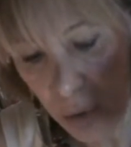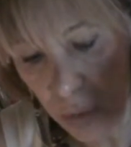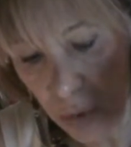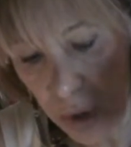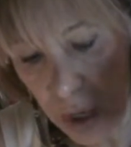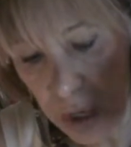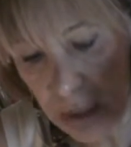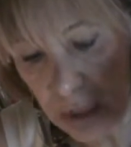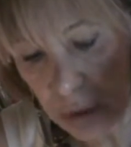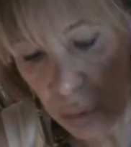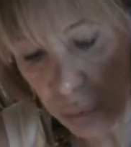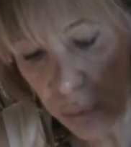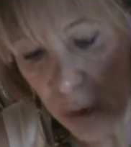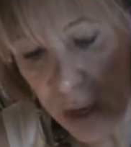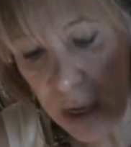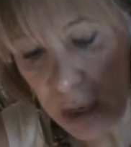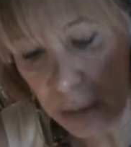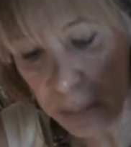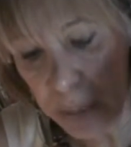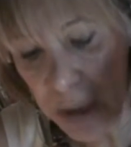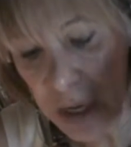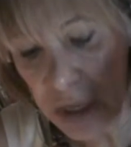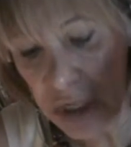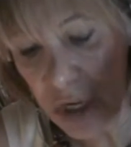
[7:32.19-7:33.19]
It's
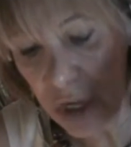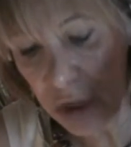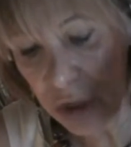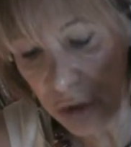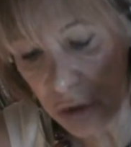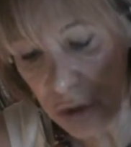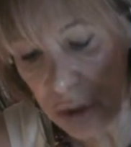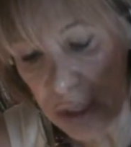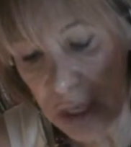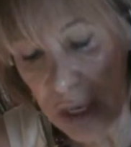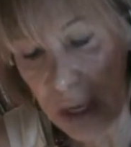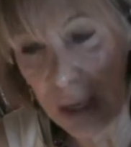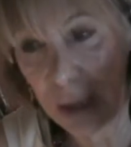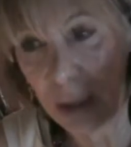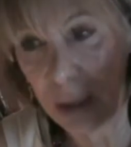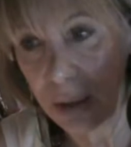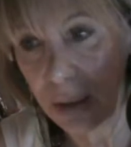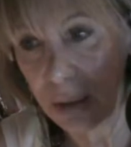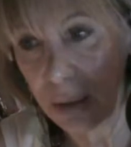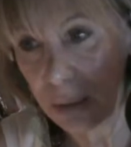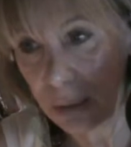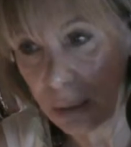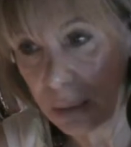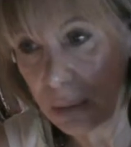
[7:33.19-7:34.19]
rated PG-13.
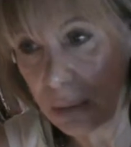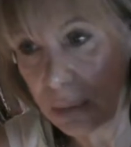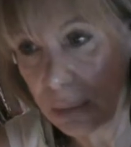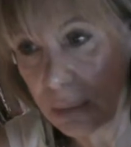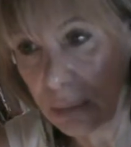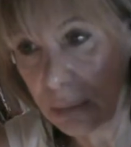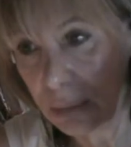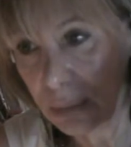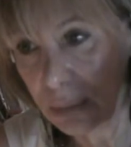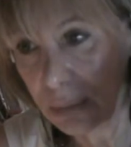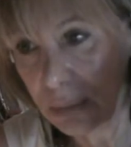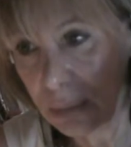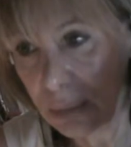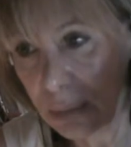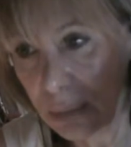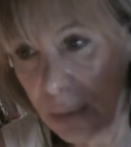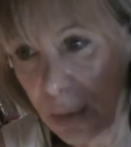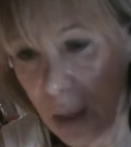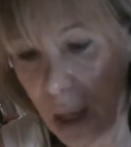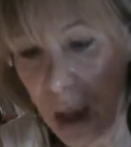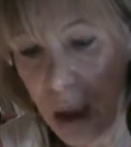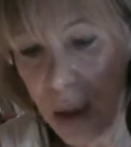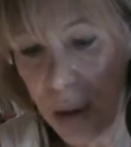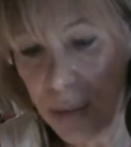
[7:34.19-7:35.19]

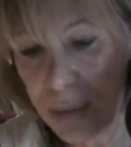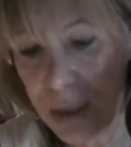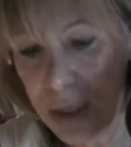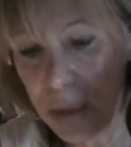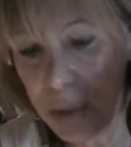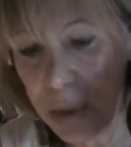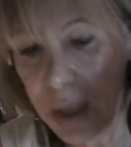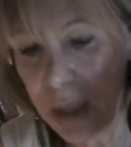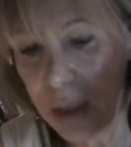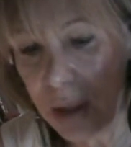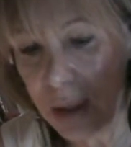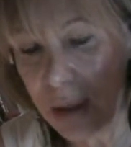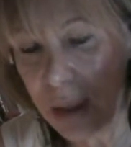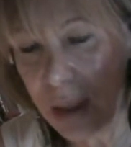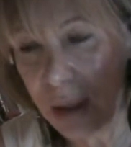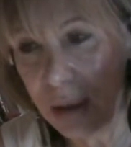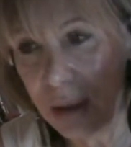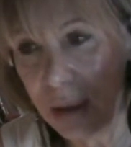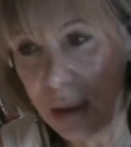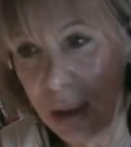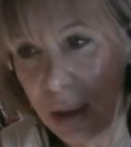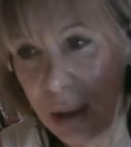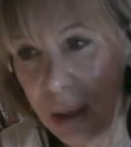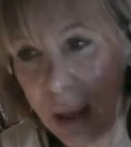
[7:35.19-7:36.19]
Some of the
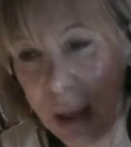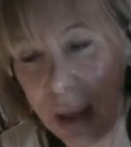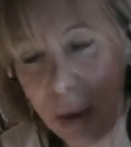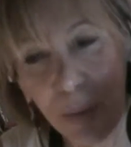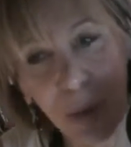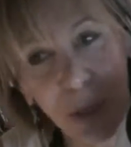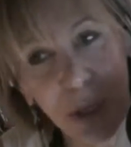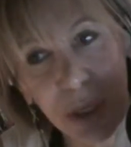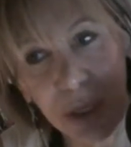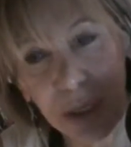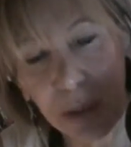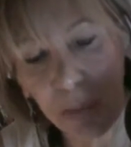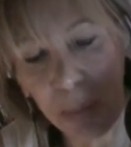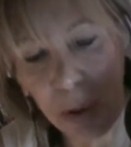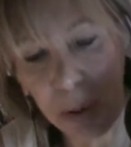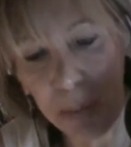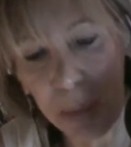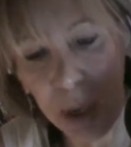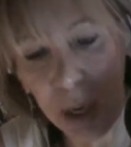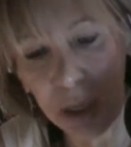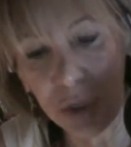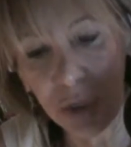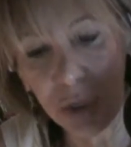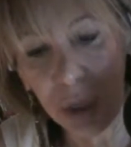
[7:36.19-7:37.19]
language is a bit
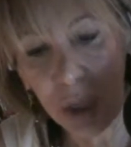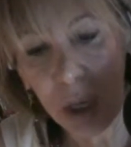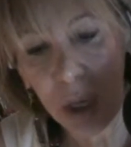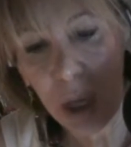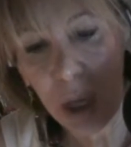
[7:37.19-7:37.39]
much.